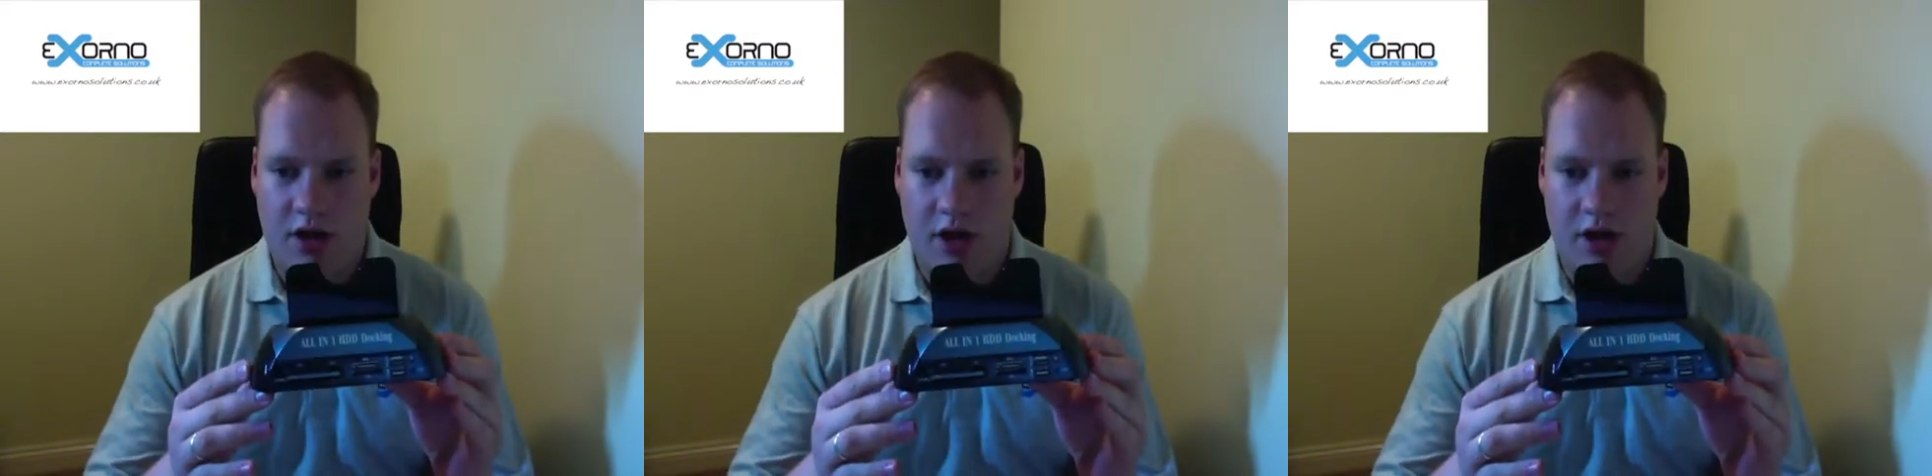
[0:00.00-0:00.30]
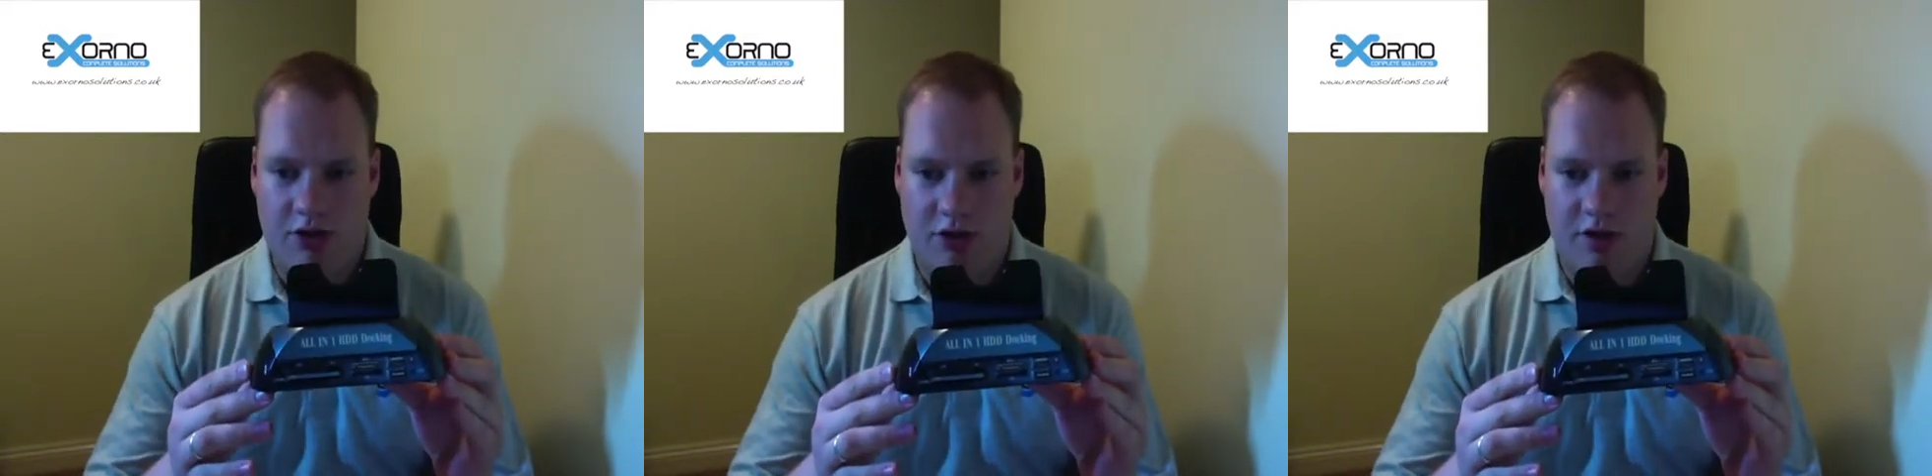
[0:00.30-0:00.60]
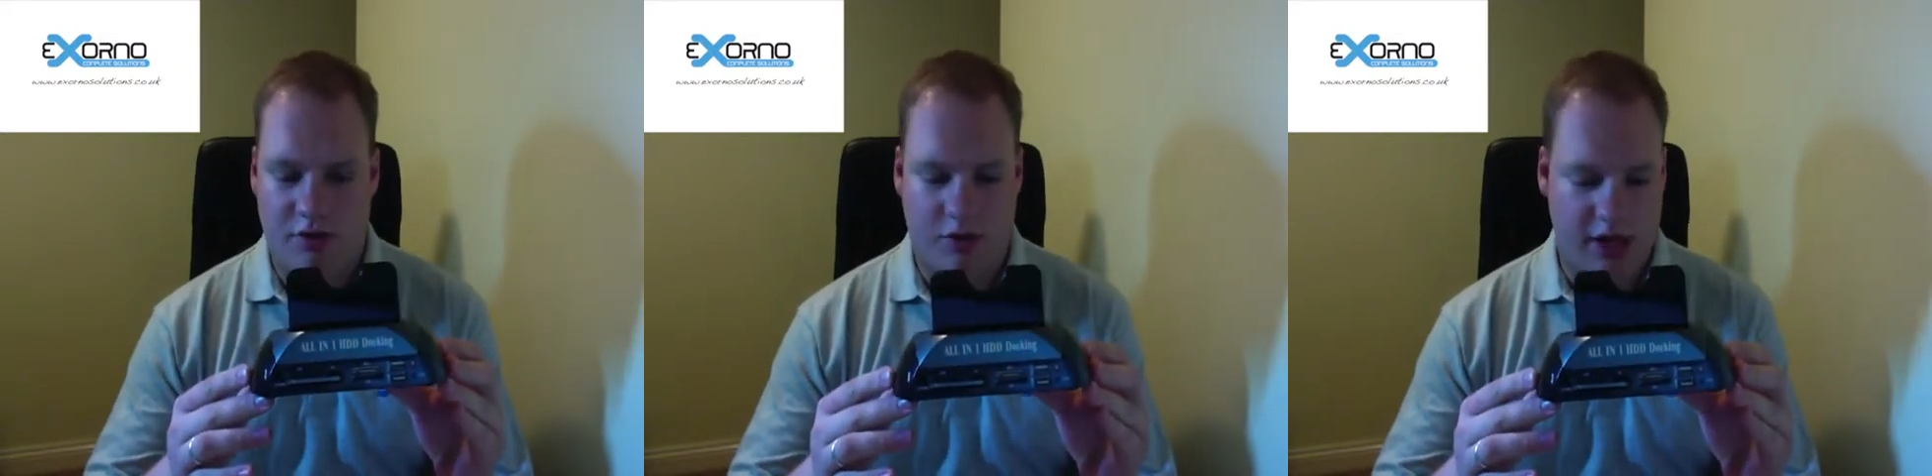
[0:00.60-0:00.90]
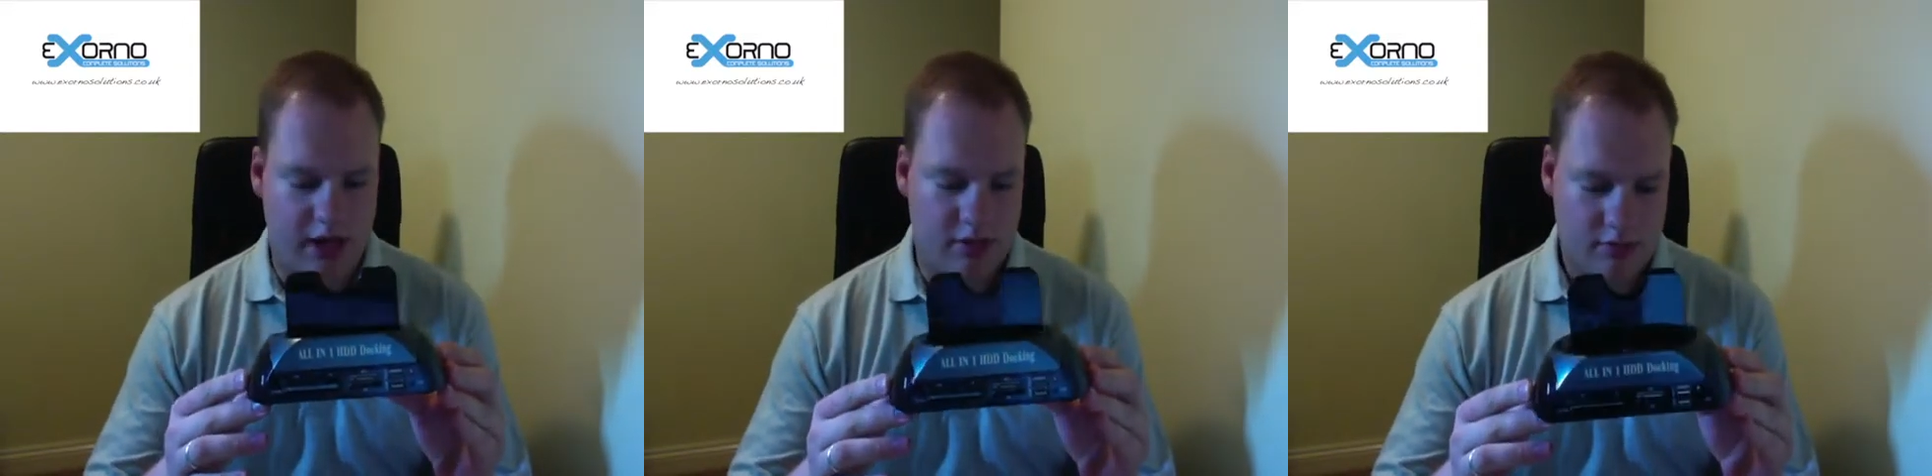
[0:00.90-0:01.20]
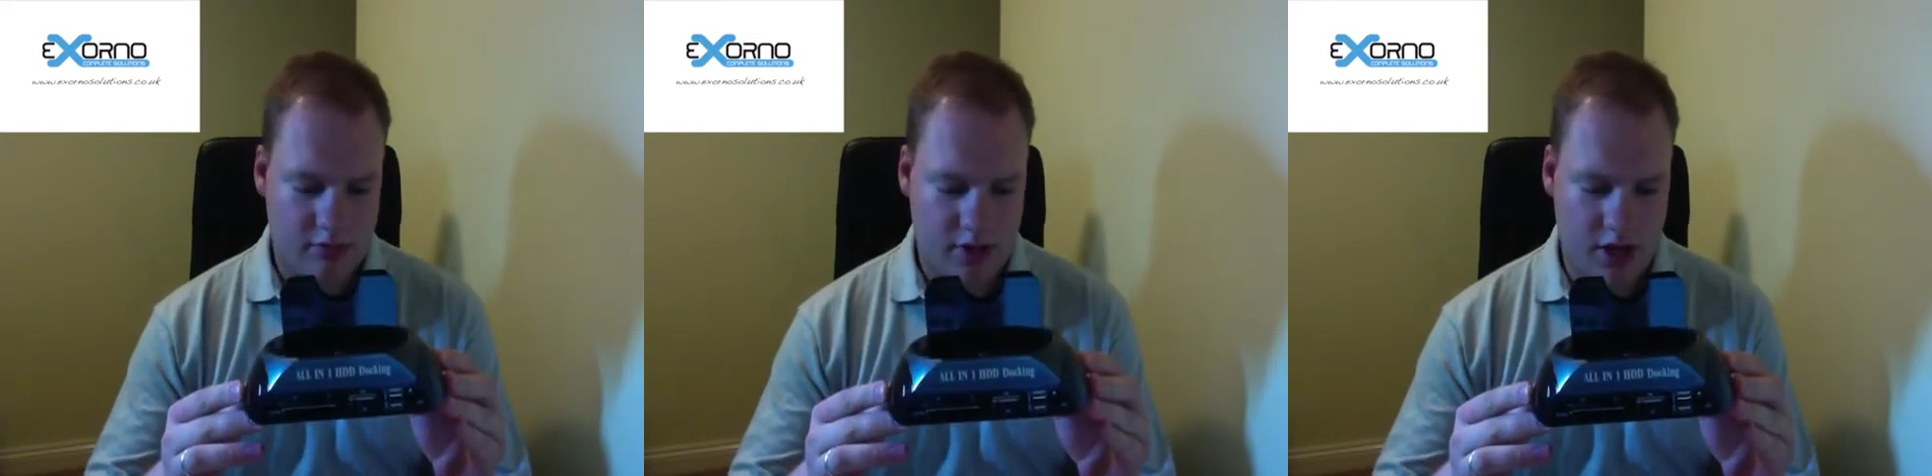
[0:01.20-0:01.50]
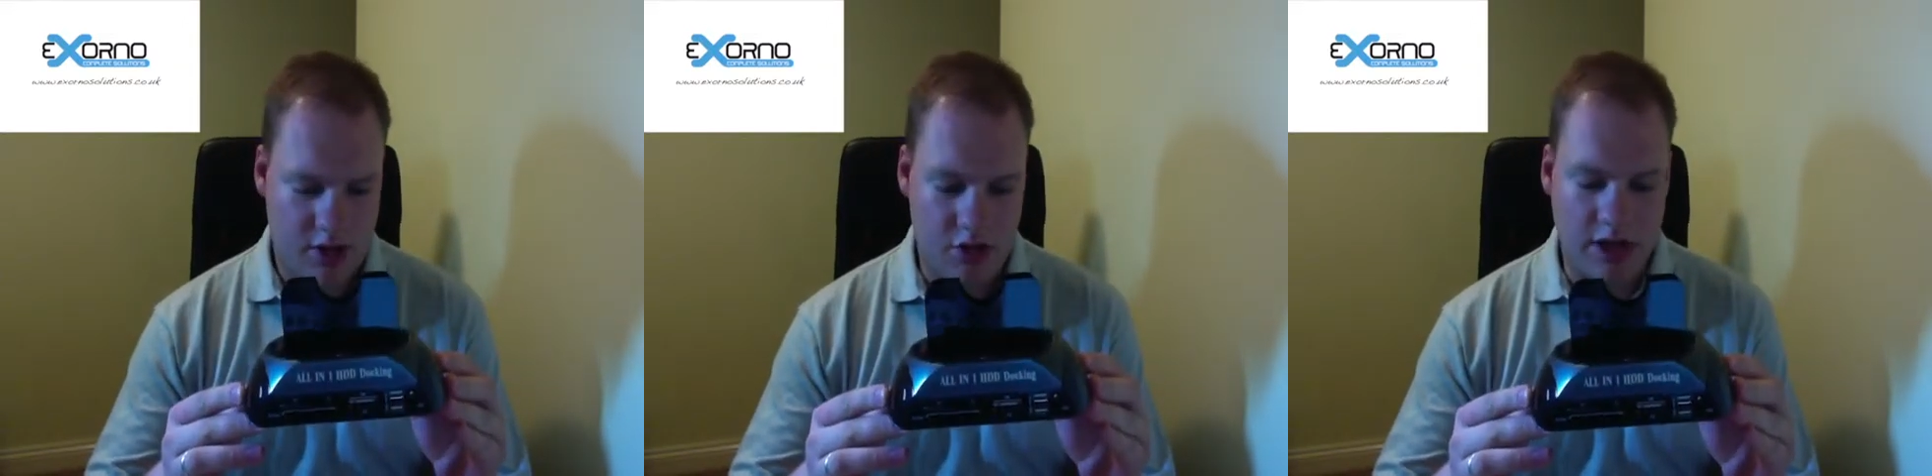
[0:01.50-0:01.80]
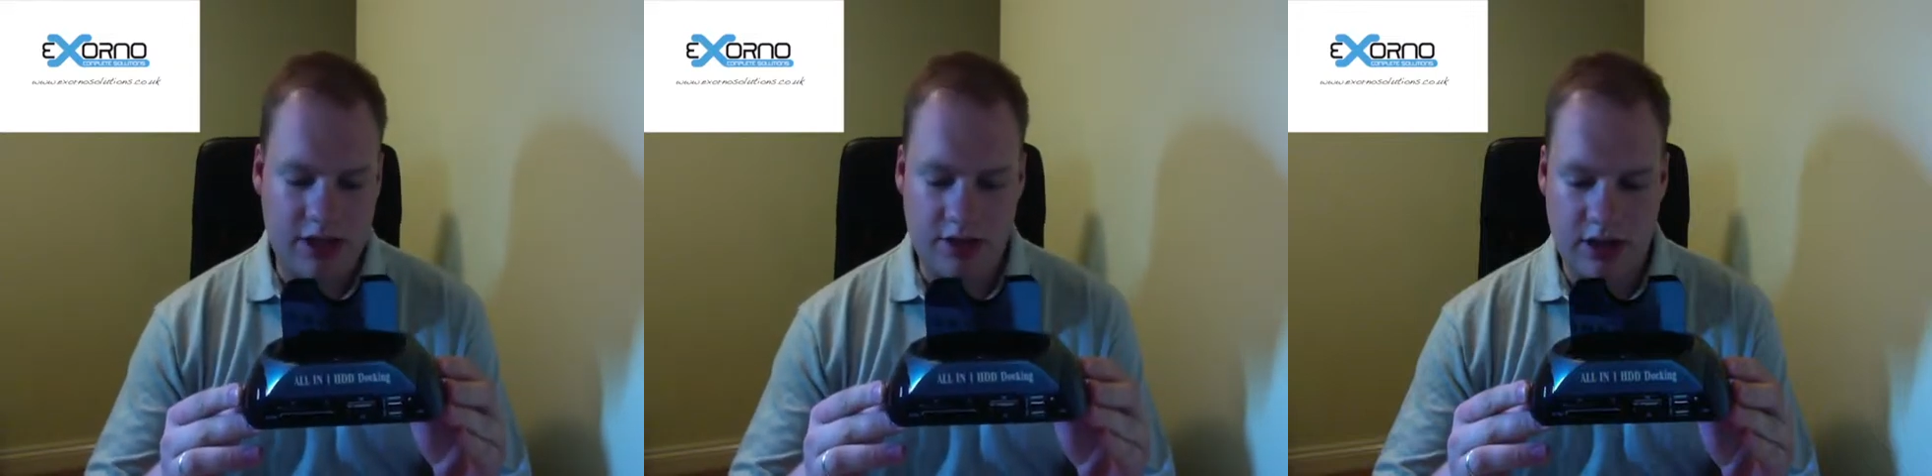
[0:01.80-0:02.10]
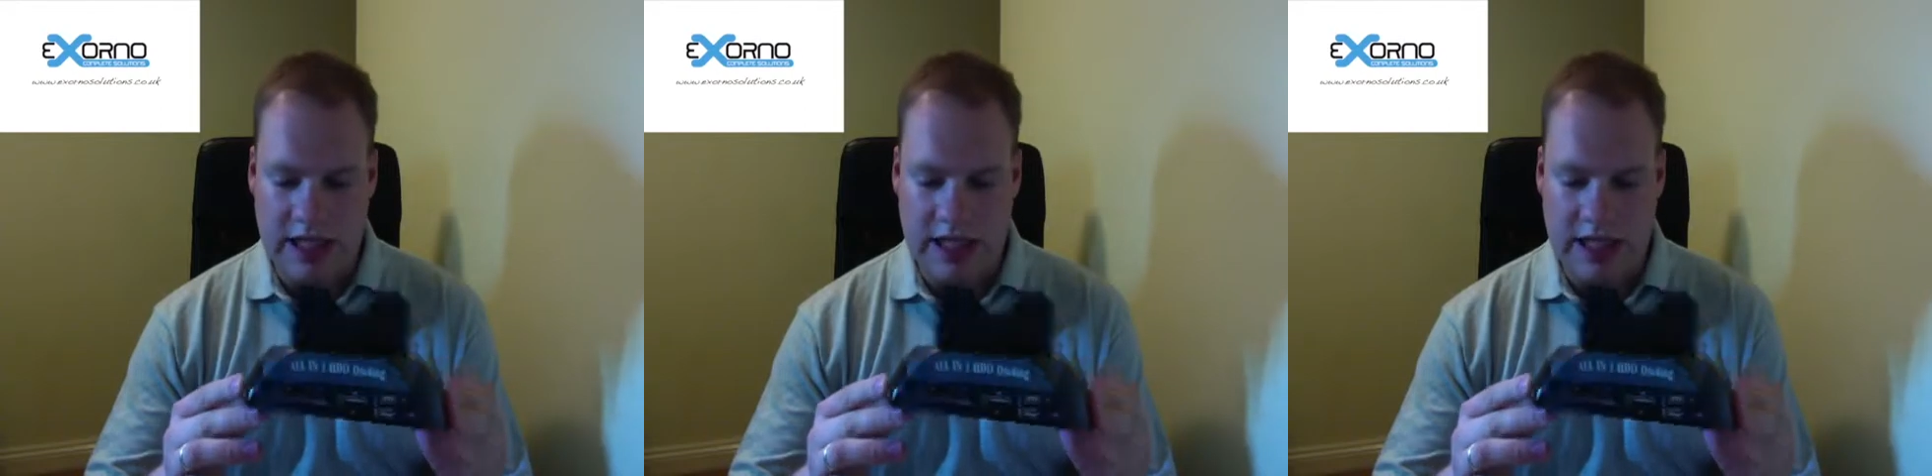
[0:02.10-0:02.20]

hard drive docking unit.